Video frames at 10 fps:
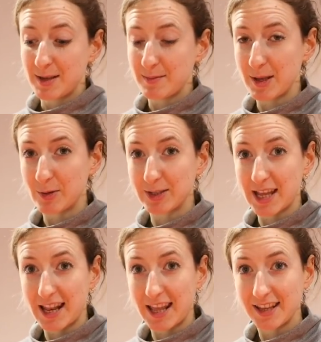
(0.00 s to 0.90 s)
me on
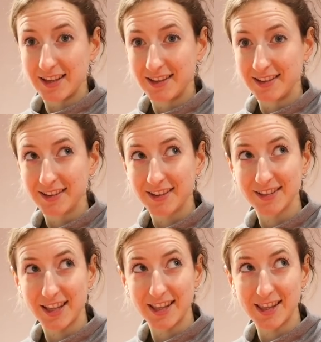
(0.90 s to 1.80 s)
telly
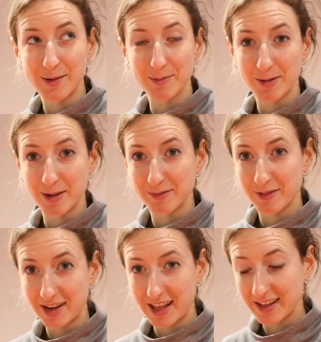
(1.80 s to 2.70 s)
because I think that would be quite
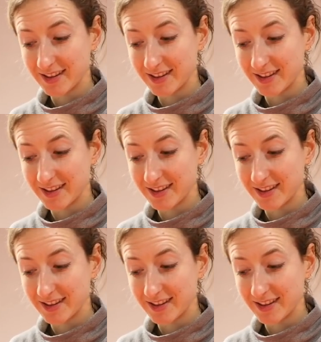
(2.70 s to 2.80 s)
funny